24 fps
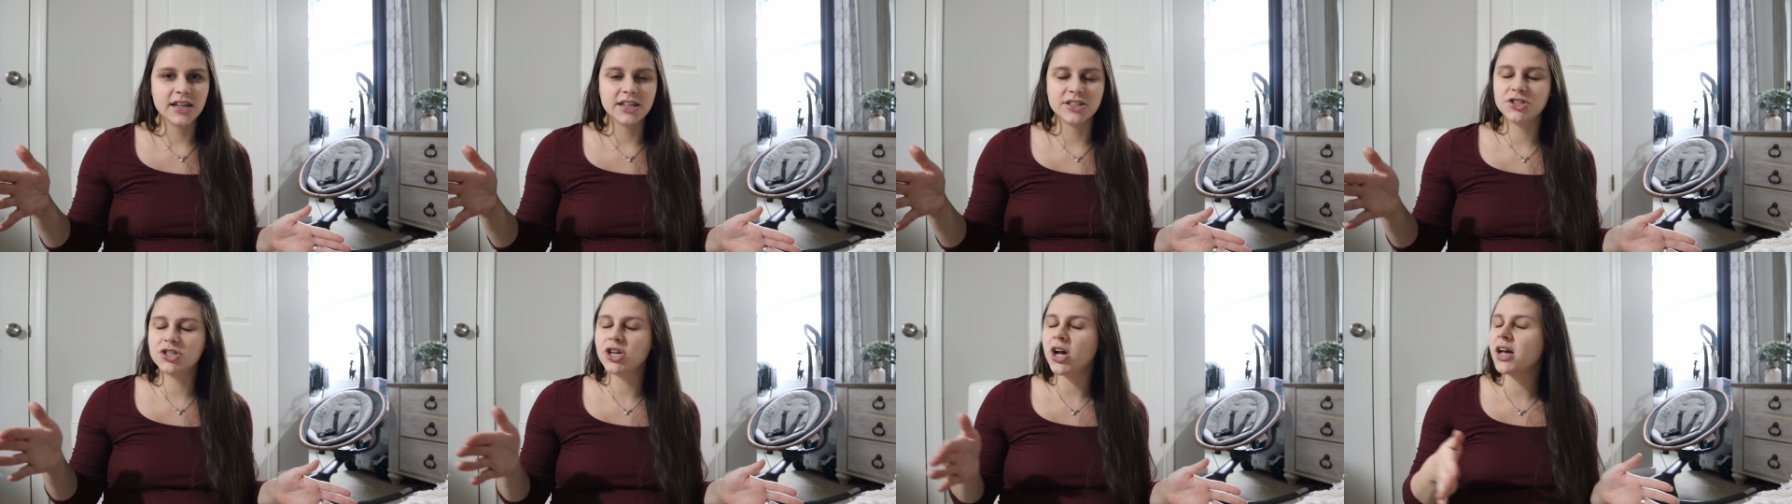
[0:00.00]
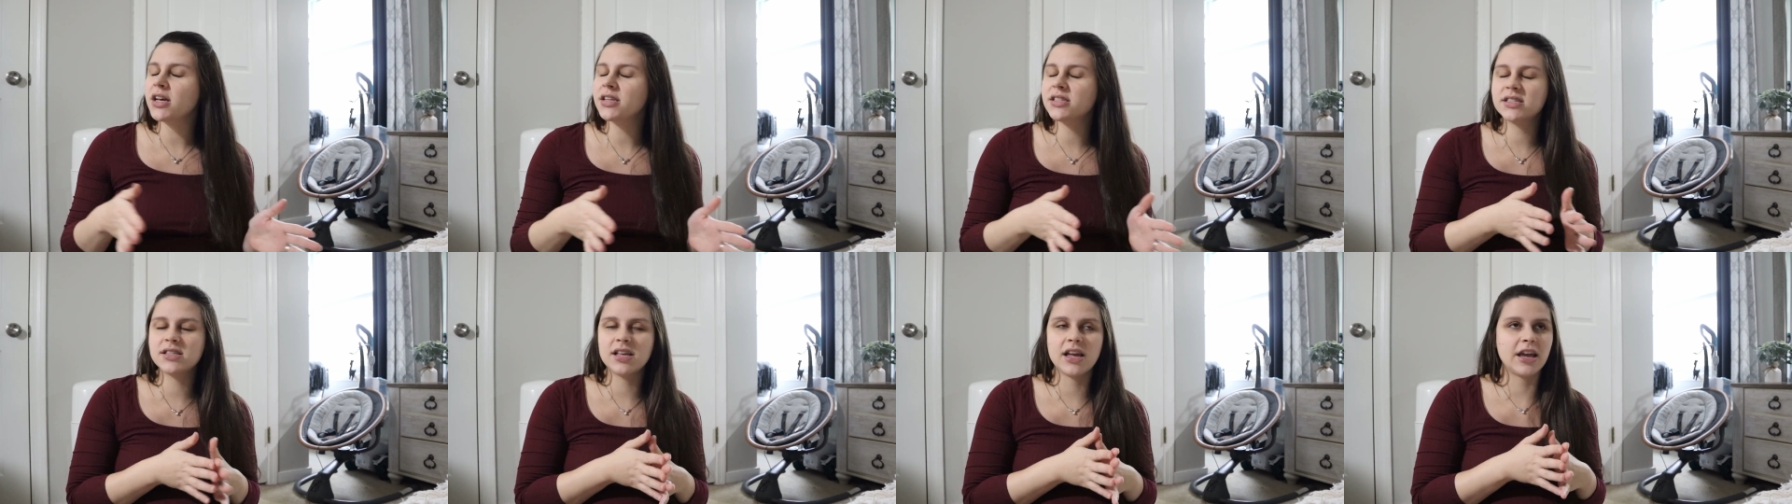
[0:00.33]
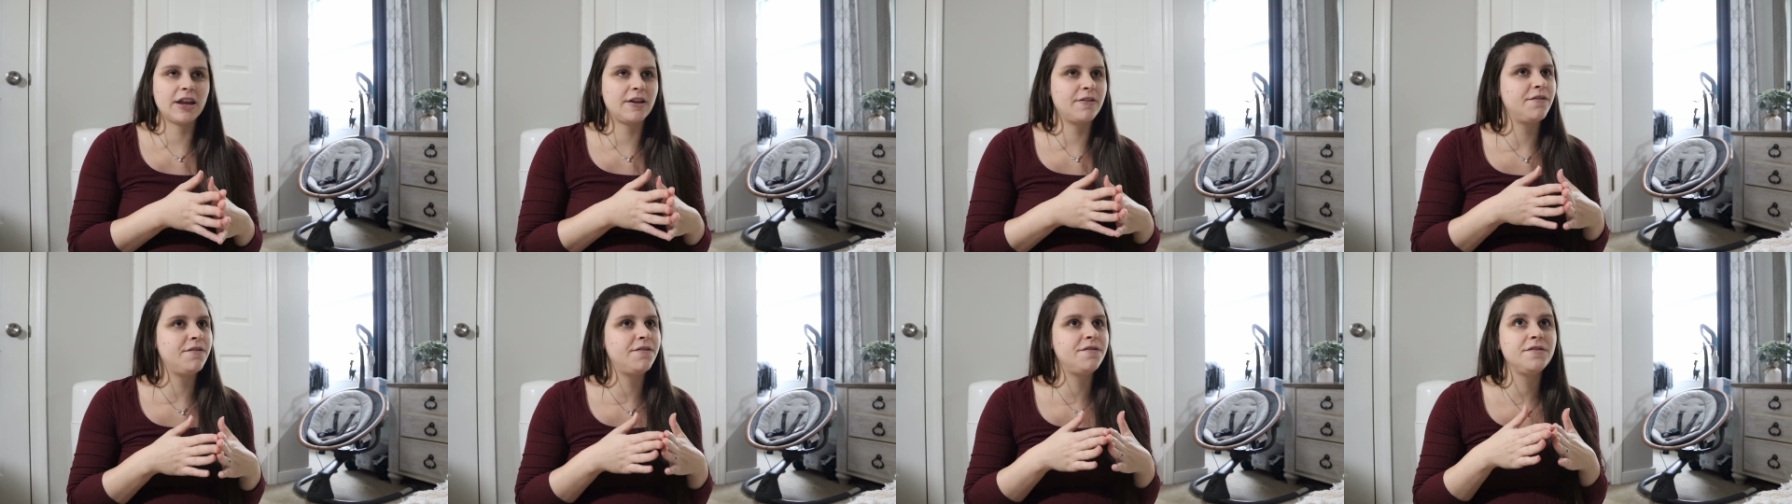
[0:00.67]
it just
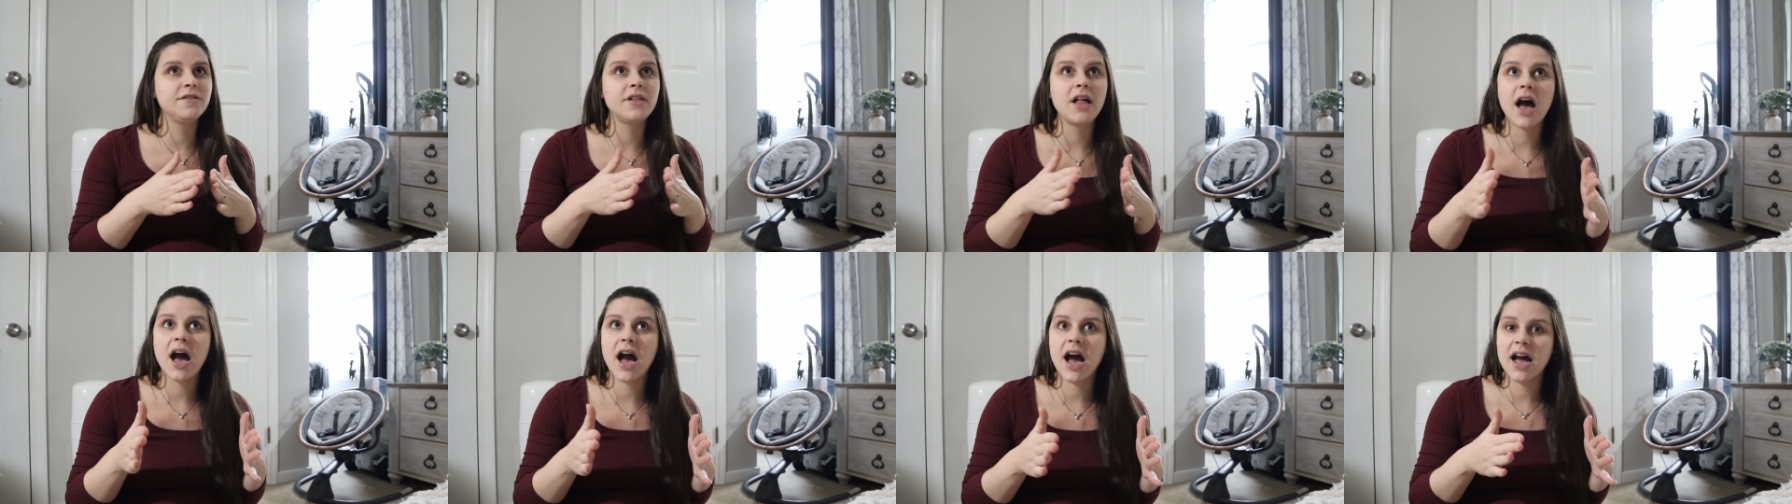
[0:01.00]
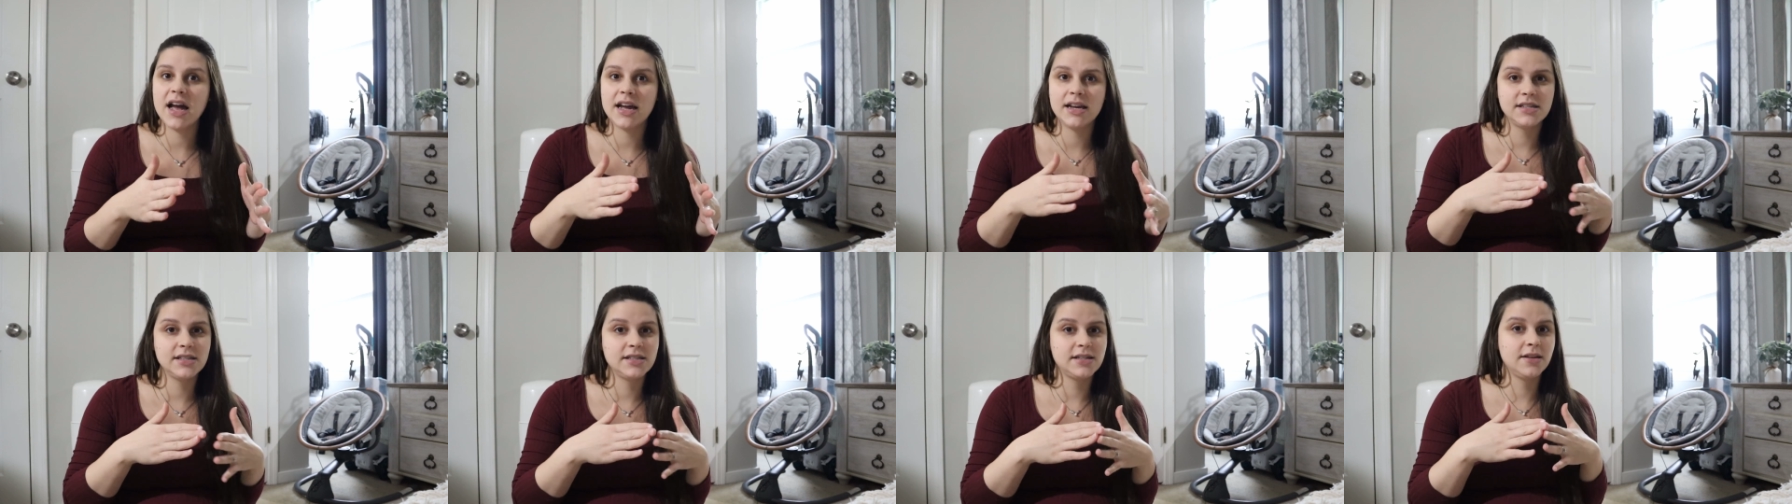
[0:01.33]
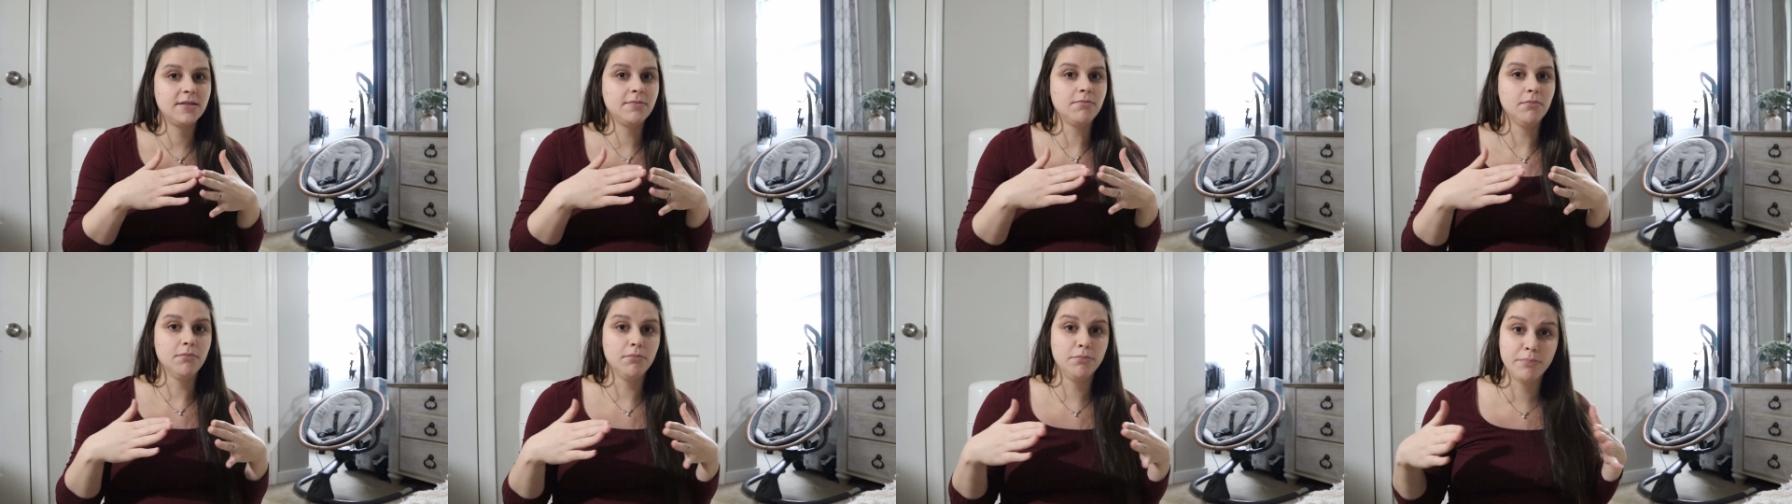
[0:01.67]
like
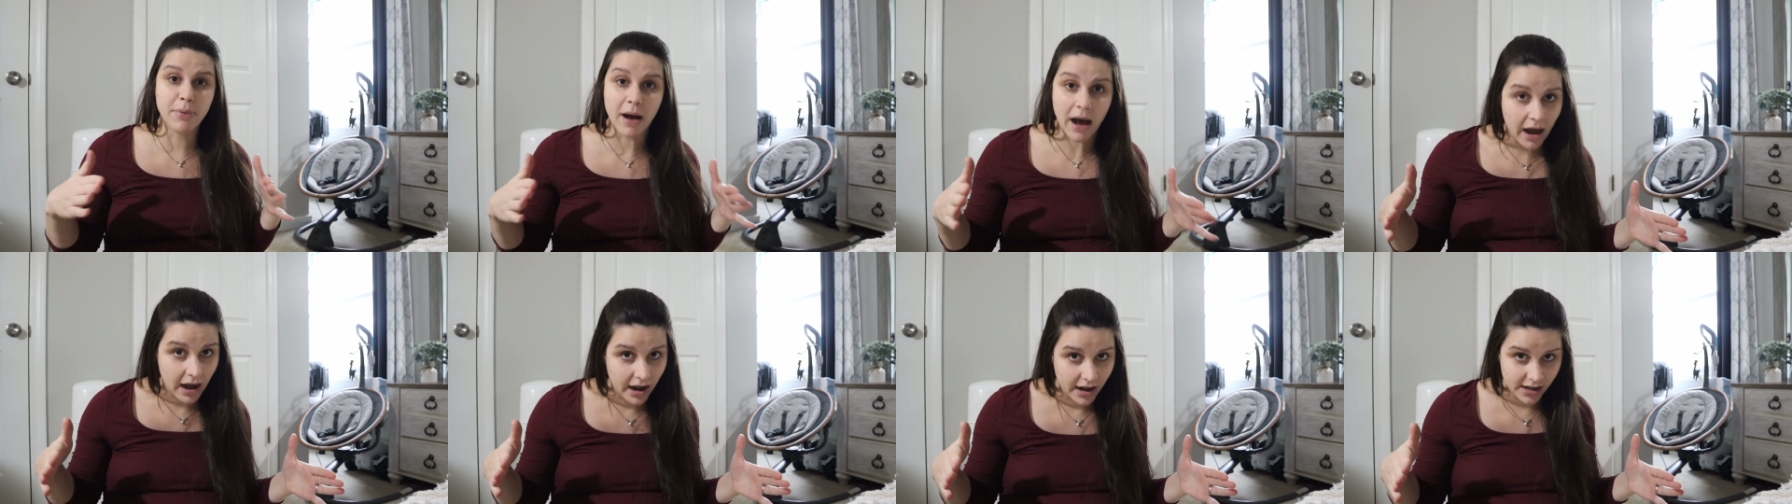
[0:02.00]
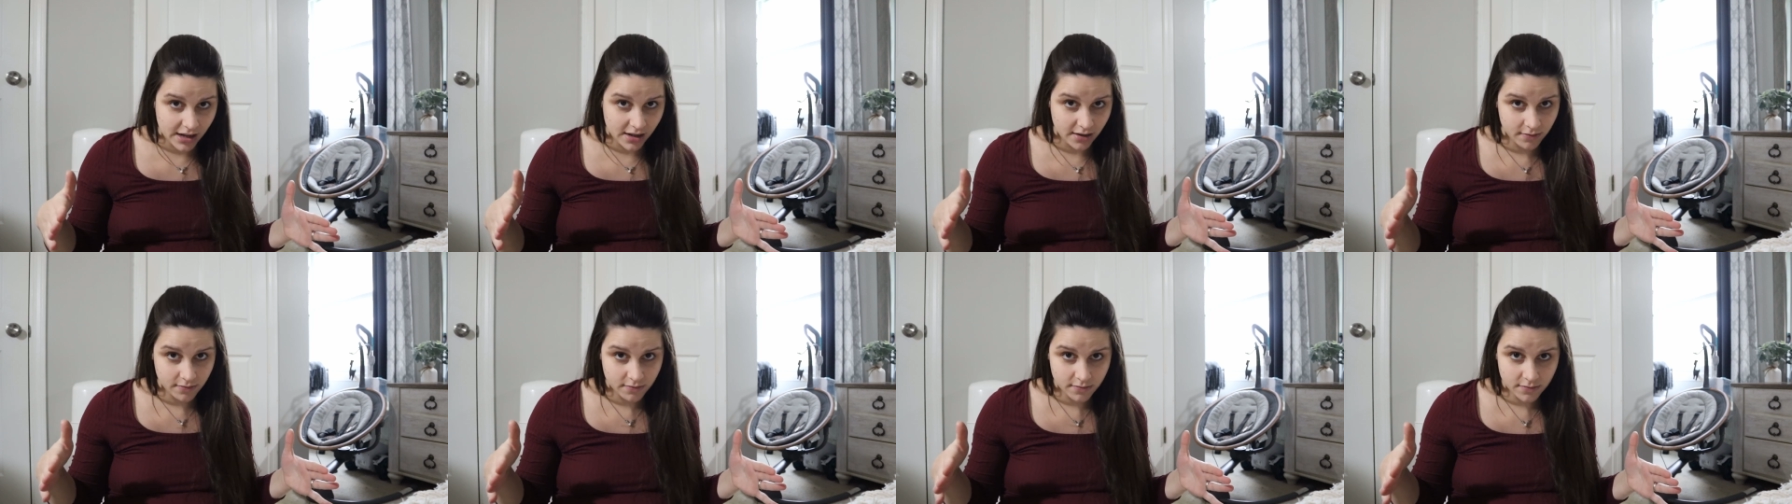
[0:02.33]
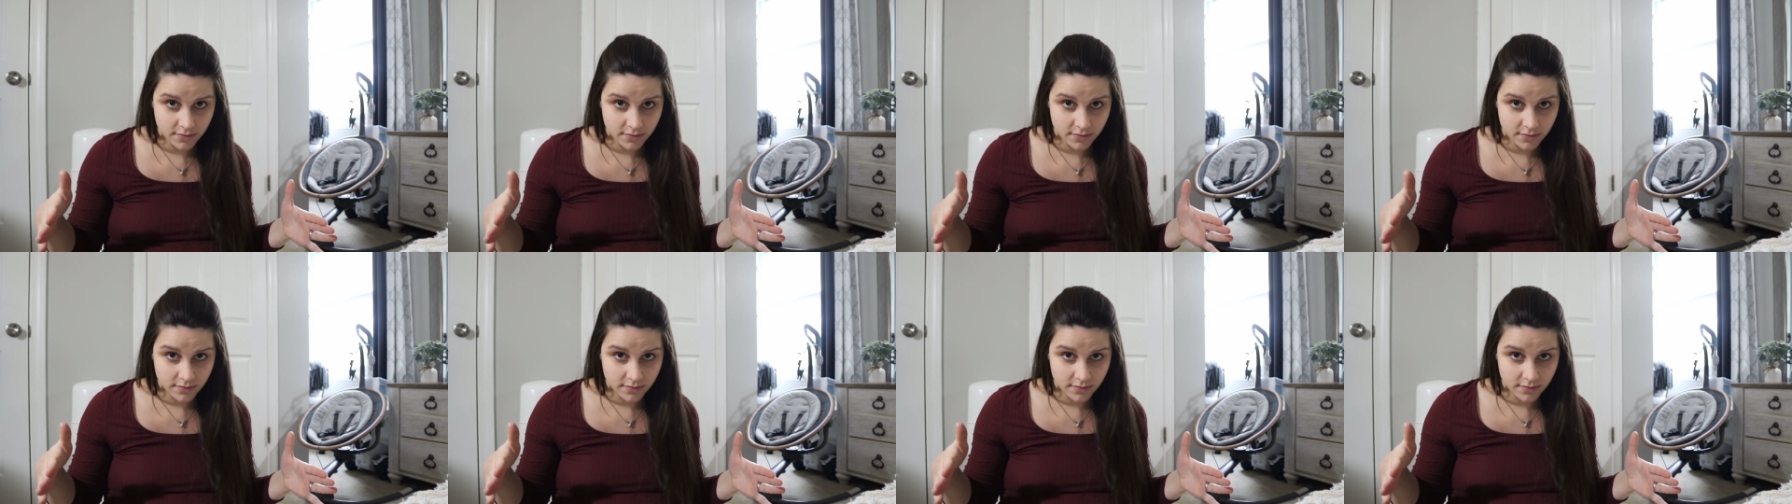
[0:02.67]
flies by.